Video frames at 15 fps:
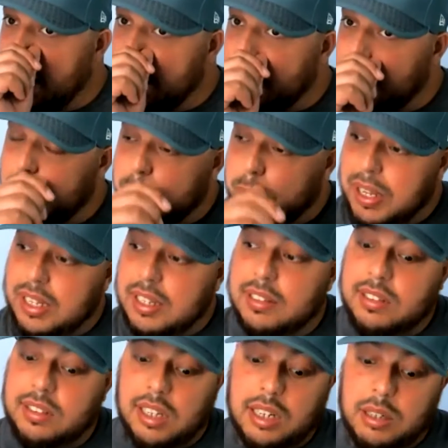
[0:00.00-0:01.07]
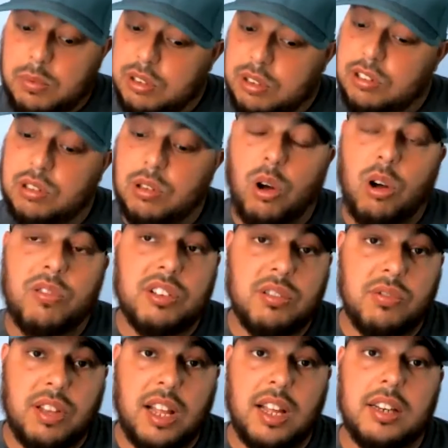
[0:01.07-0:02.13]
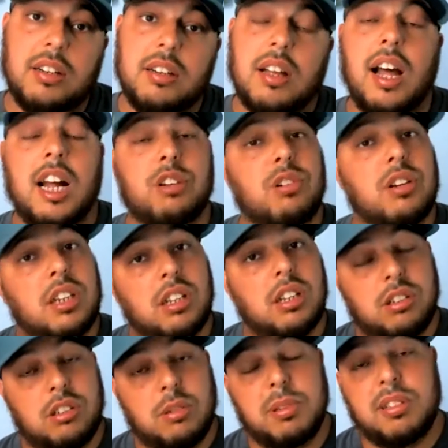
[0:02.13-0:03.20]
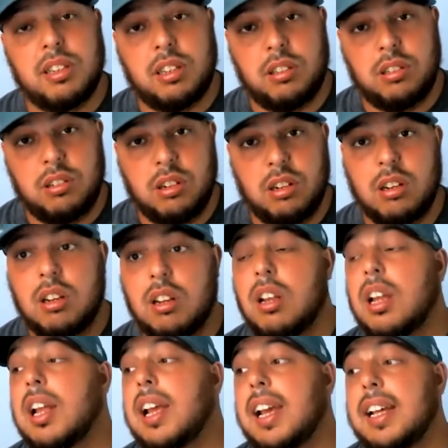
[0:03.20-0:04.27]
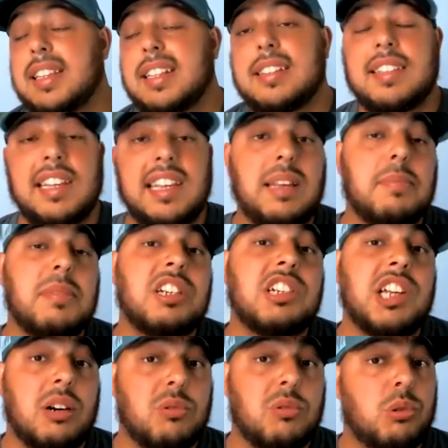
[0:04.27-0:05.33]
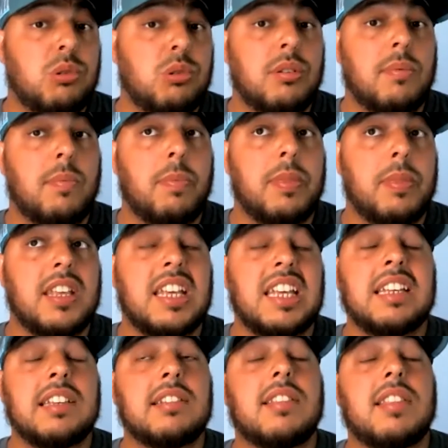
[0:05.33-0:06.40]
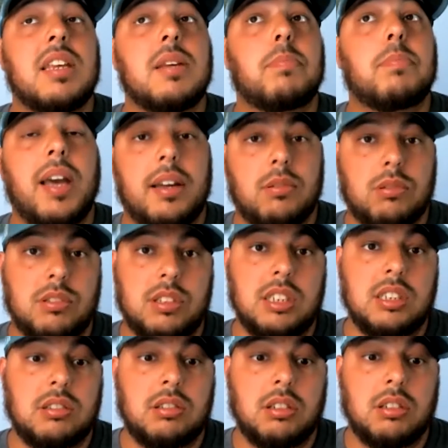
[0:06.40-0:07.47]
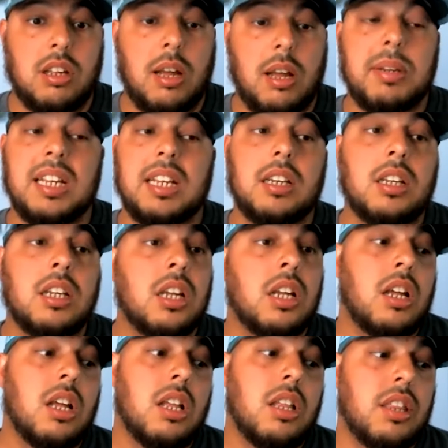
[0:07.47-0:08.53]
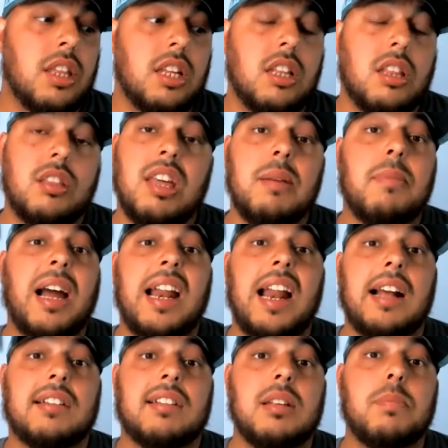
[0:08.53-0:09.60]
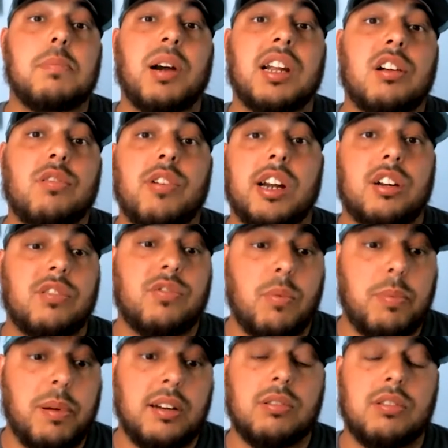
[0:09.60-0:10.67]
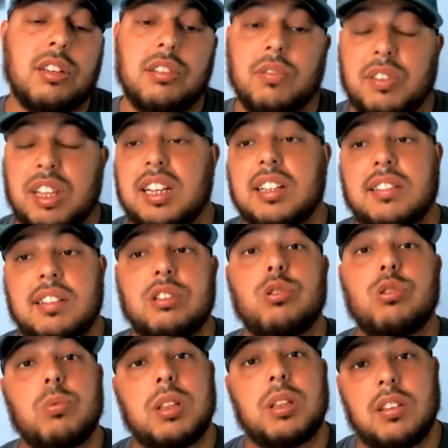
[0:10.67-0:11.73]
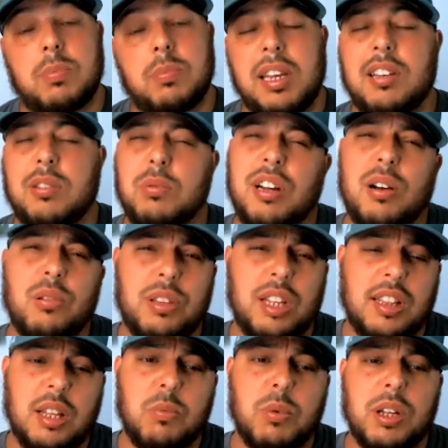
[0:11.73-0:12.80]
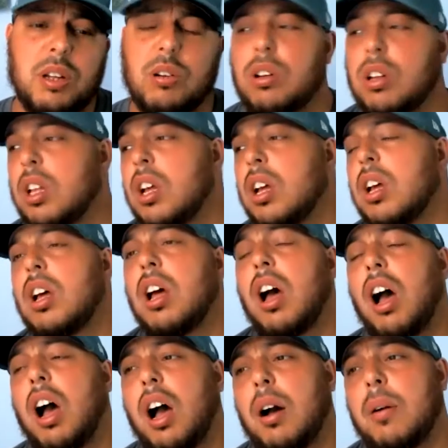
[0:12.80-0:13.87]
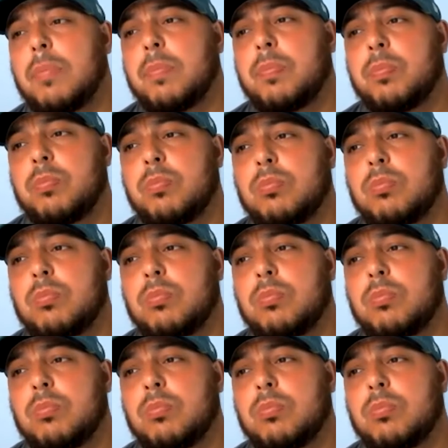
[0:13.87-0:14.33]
biggest thing with just the offensive line, Andre Dillard in particular, and the team in general, is the penalties. I mean, they might actually break a record for penalties if they continued with this pace, which I don't think they will. One,